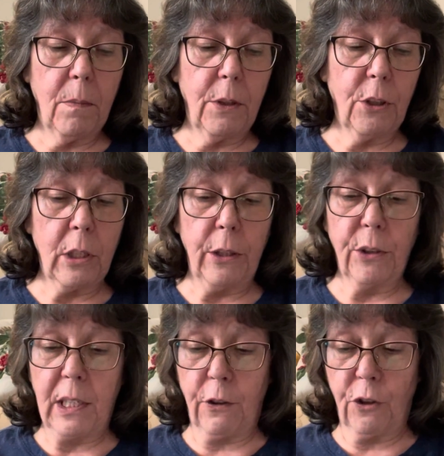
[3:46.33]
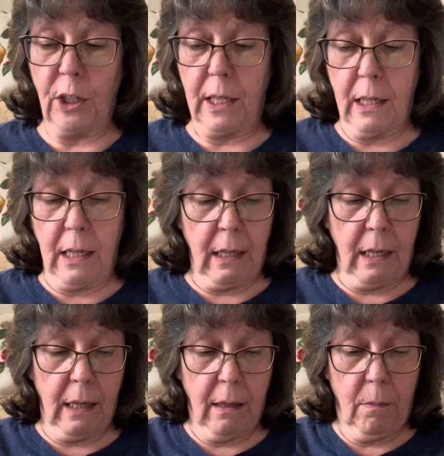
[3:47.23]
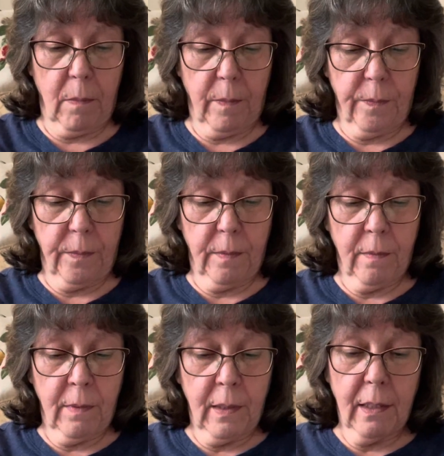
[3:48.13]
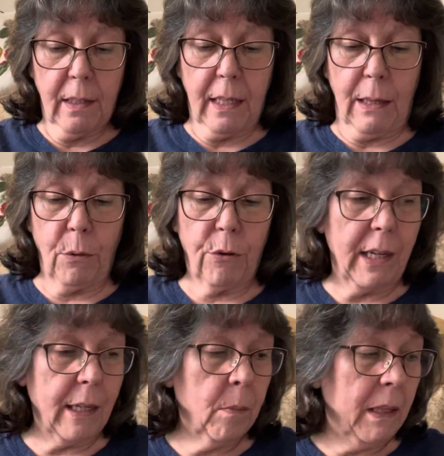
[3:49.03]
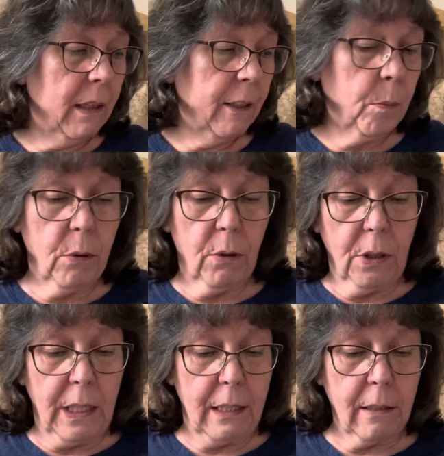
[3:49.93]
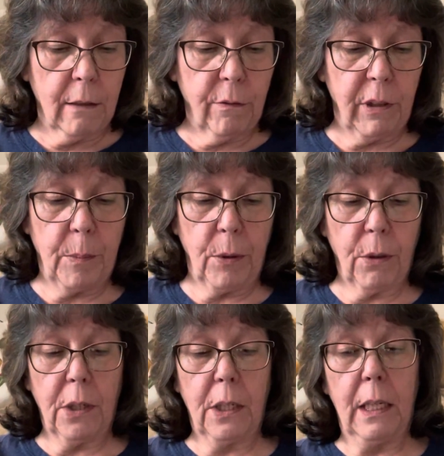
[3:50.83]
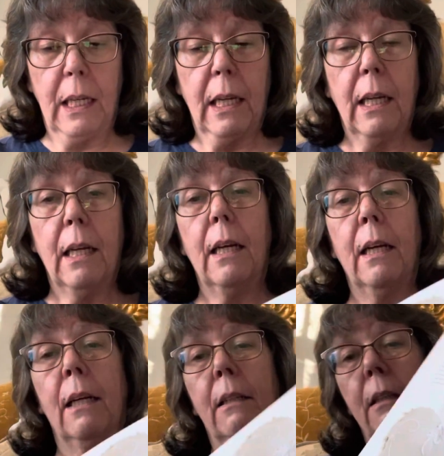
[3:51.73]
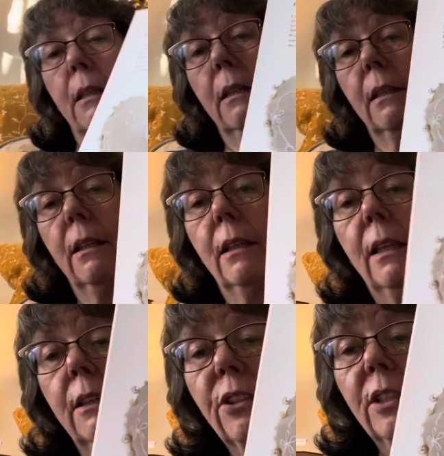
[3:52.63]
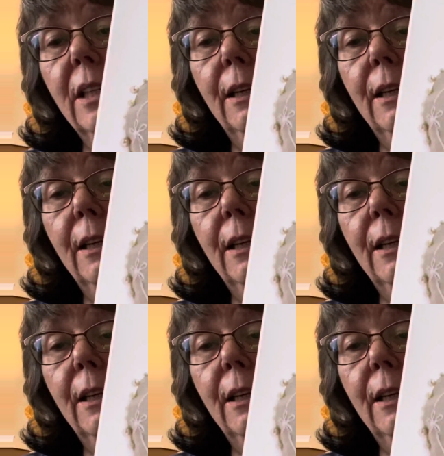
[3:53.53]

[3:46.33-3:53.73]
slow stitching, I would recommend this book. It's a lovely book, and that's how